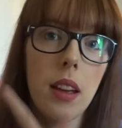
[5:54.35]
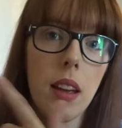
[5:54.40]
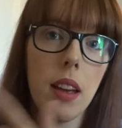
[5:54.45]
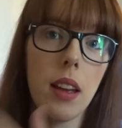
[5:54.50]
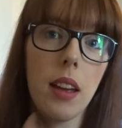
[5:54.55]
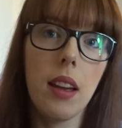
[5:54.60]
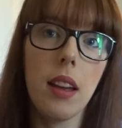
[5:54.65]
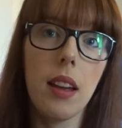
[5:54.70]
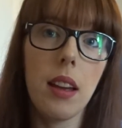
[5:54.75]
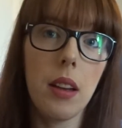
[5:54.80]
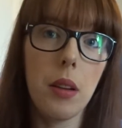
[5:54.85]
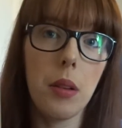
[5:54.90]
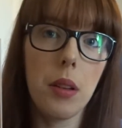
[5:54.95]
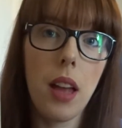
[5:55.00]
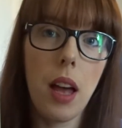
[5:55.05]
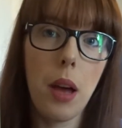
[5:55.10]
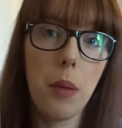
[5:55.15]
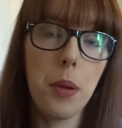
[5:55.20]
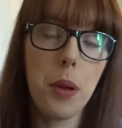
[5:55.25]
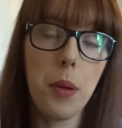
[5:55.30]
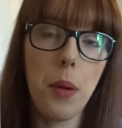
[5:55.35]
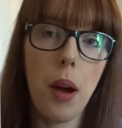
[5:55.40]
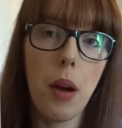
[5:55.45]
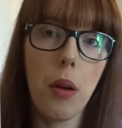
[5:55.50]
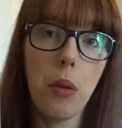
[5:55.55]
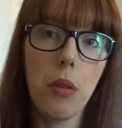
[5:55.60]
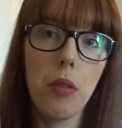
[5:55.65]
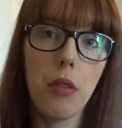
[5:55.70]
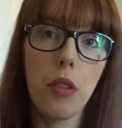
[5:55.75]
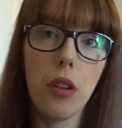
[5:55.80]
It will help you
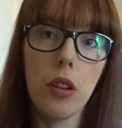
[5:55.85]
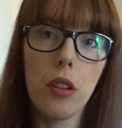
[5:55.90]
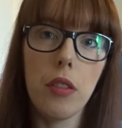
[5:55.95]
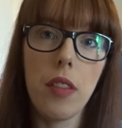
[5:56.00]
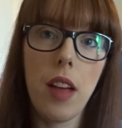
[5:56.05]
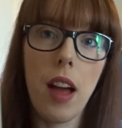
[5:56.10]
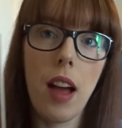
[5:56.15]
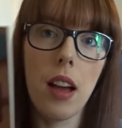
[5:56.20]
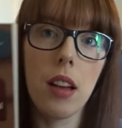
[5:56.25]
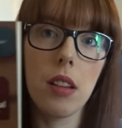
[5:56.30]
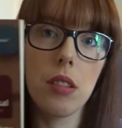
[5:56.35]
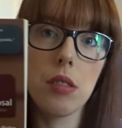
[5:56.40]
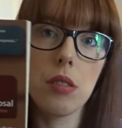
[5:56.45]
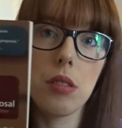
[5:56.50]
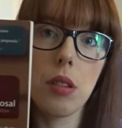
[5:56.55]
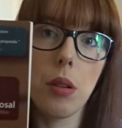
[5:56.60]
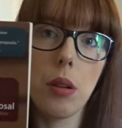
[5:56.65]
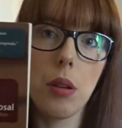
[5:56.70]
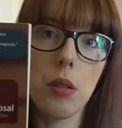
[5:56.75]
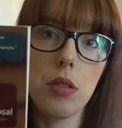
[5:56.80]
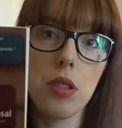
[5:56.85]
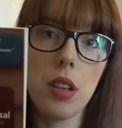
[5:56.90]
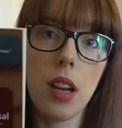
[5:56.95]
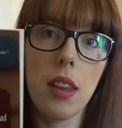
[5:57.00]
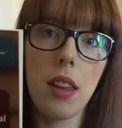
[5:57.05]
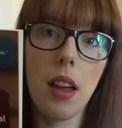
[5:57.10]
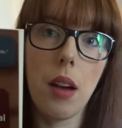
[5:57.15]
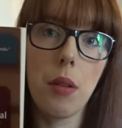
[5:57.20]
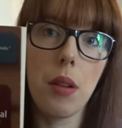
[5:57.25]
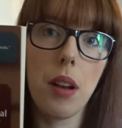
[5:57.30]
out with all of that, so check
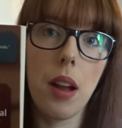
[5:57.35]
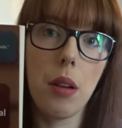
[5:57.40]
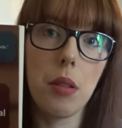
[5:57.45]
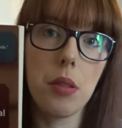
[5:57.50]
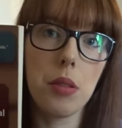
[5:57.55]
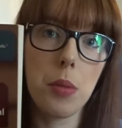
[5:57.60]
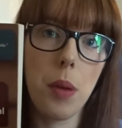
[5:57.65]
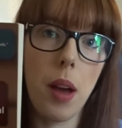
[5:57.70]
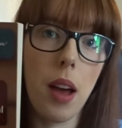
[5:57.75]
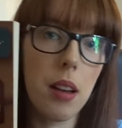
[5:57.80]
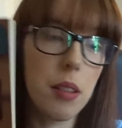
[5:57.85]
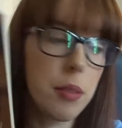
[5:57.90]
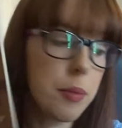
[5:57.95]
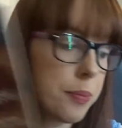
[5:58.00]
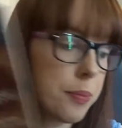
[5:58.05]
that one out as well.